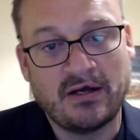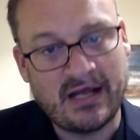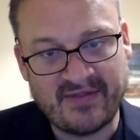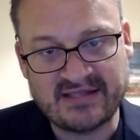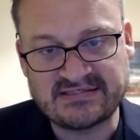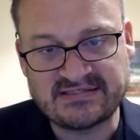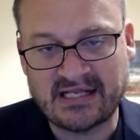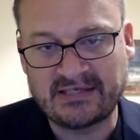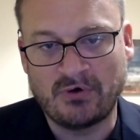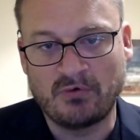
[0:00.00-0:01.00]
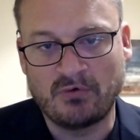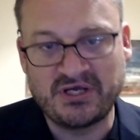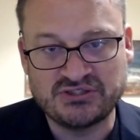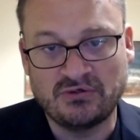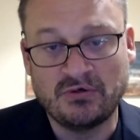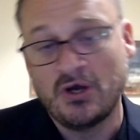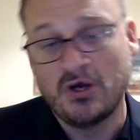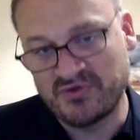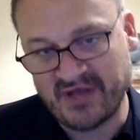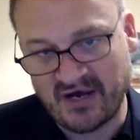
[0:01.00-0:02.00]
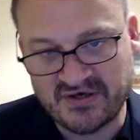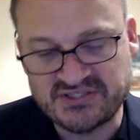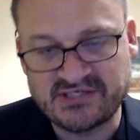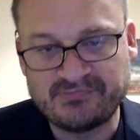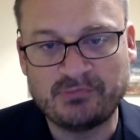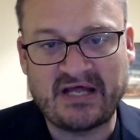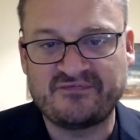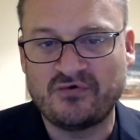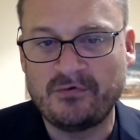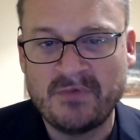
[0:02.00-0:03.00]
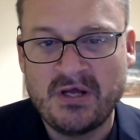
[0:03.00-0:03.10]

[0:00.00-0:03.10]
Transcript: And that's exactly what we do with our very simple platform.